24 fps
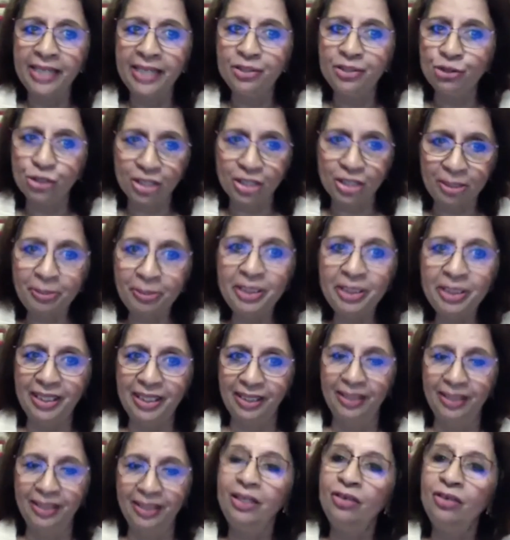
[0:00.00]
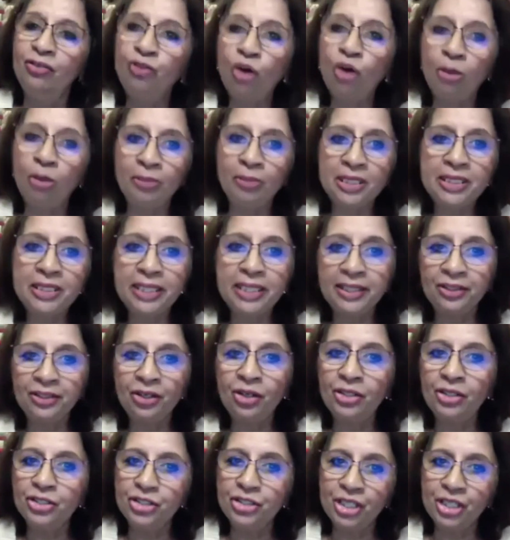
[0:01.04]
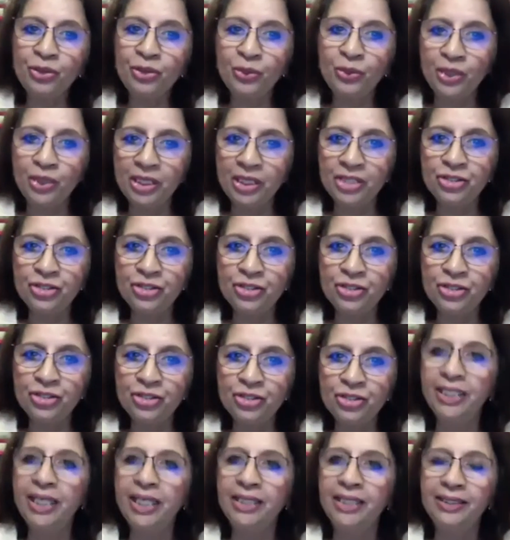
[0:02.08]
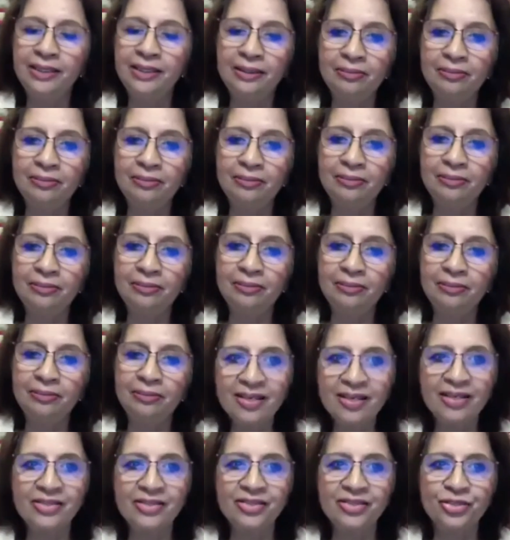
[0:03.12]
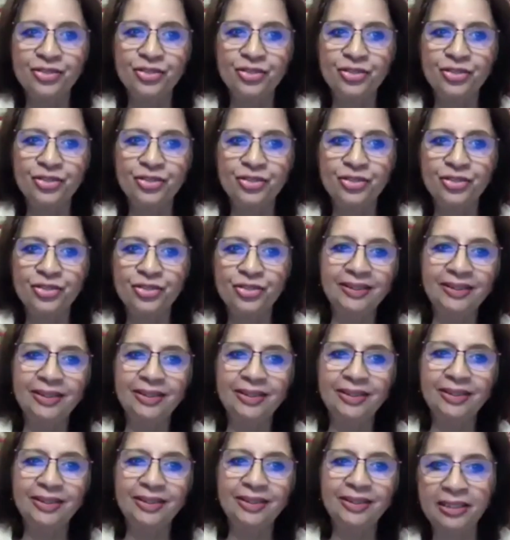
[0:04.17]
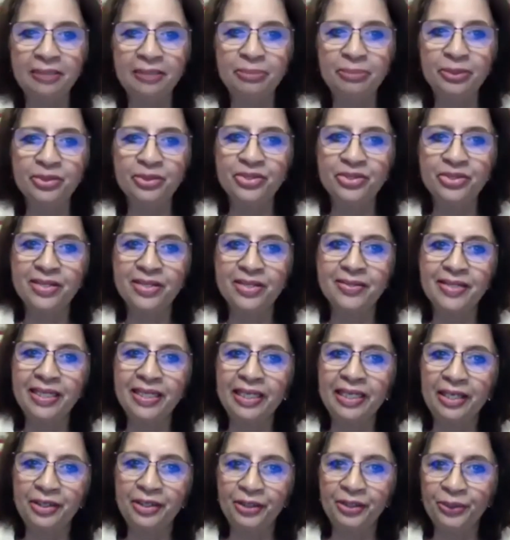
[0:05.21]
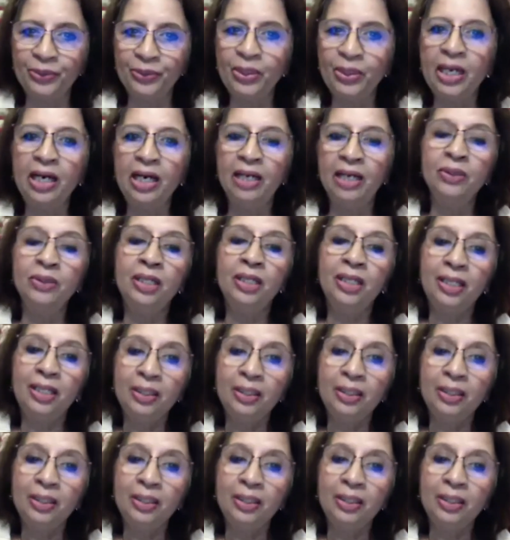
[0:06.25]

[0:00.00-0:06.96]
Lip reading: and Germany form a technology coalition that combines our strengths in data processing and know-how